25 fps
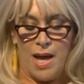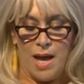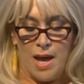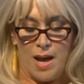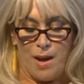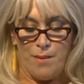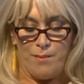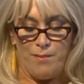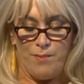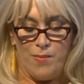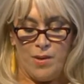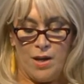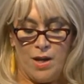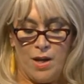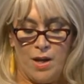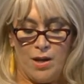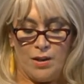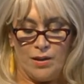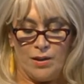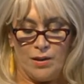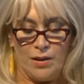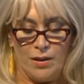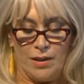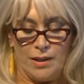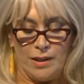Um,
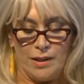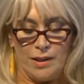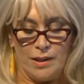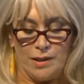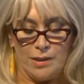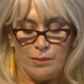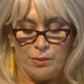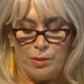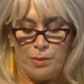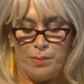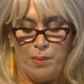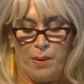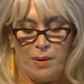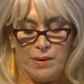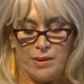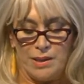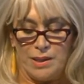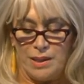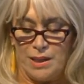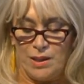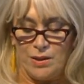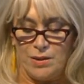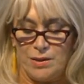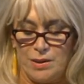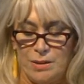you know, as it was
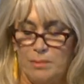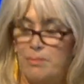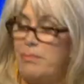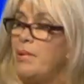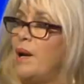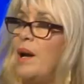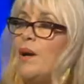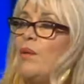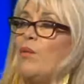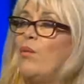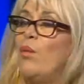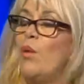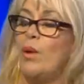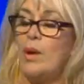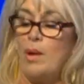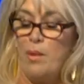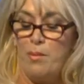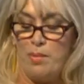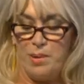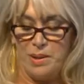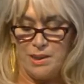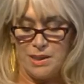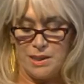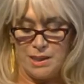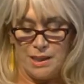pointed out by one
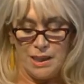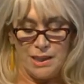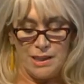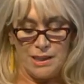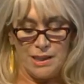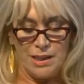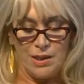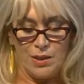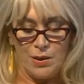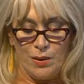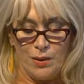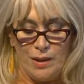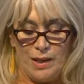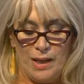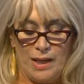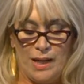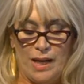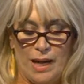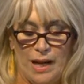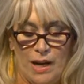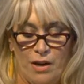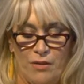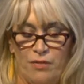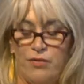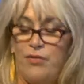MP today, he said, you know,
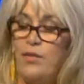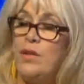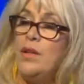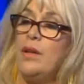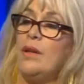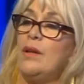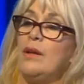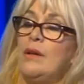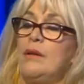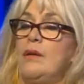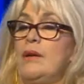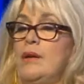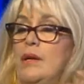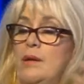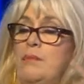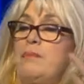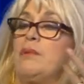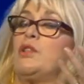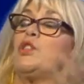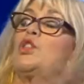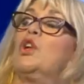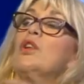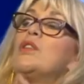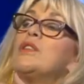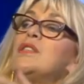if you,
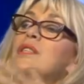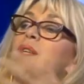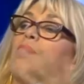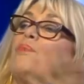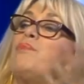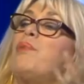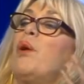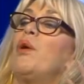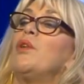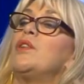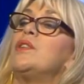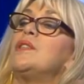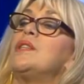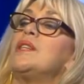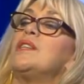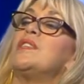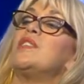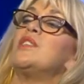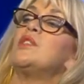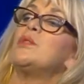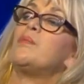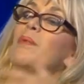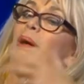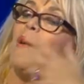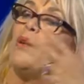McDonnell said politics
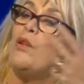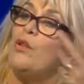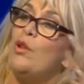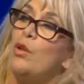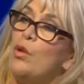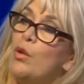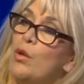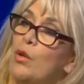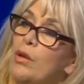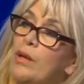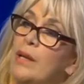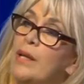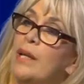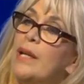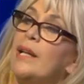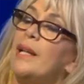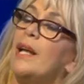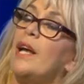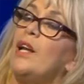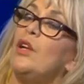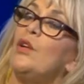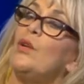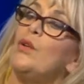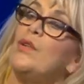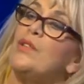is about learning, and
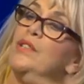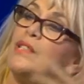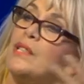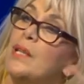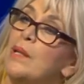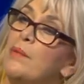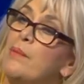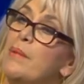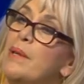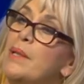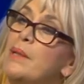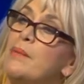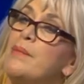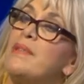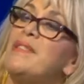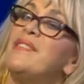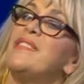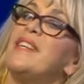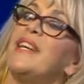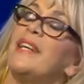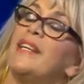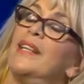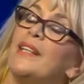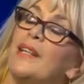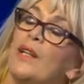I learned and I made a
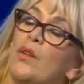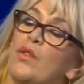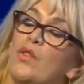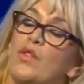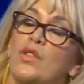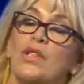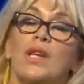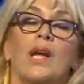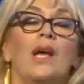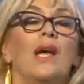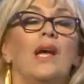mistake, and I was.